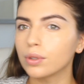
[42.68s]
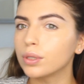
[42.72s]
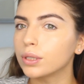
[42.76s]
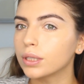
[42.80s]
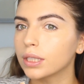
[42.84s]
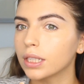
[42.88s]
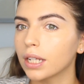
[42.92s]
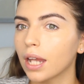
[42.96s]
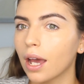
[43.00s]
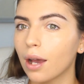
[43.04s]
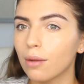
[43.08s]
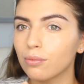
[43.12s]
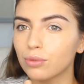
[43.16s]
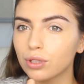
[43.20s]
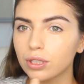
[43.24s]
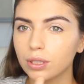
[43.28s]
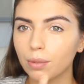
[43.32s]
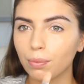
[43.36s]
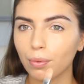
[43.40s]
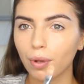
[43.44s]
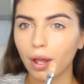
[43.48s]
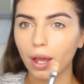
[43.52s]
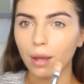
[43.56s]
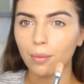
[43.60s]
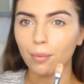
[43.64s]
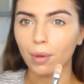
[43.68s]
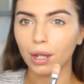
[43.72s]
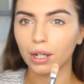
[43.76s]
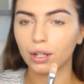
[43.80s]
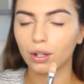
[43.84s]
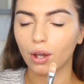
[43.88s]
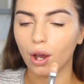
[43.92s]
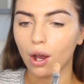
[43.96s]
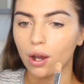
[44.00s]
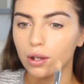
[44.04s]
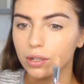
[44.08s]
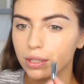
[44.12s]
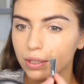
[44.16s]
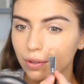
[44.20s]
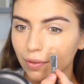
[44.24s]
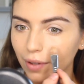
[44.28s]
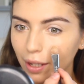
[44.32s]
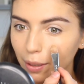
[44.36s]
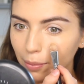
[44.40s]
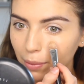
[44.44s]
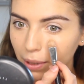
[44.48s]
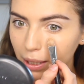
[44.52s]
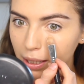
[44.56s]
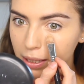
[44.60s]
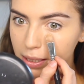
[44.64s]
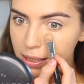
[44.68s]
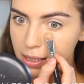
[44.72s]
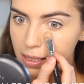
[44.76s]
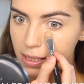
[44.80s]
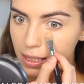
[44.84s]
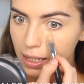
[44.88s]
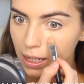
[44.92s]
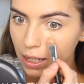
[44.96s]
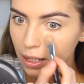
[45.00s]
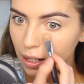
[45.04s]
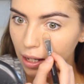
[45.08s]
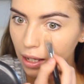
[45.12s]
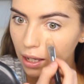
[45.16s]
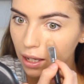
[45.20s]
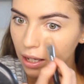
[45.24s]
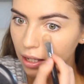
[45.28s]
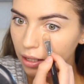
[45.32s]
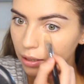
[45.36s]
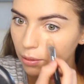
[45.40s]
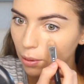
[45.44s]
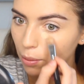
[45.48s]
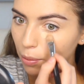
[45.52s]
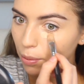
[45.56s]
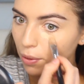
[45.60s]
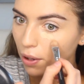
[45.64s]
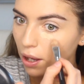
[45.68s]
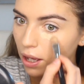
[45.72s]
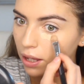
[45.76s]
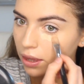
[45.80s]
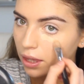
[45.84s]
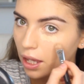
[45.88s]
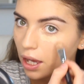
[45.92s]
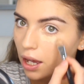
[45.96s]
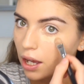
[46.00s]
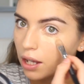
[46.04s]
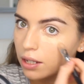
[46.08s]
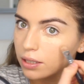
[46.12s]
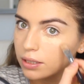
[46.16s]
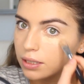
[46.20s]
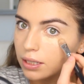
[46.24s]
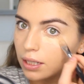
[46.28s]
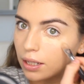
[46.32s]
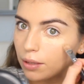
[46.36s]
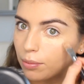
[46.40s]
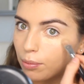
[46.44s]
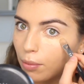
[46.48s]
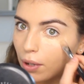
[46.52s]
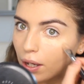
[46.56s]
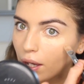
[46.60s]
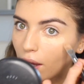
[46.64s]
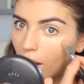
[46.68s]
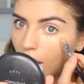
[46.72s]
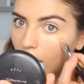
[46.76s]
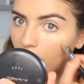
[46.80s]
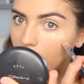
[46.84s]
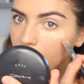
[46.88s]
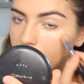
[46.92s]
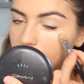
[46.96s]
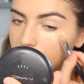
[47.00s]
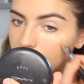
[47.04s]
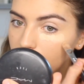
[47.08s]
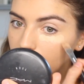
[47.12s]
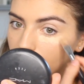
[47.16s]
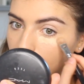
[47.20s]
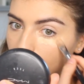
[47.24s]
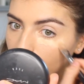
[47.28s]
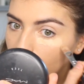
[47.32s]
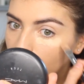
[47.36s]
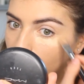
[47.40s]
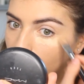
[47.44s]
So now I'm just applying my NARS Creamy Concealer, and I'm applying that underneath my eyes,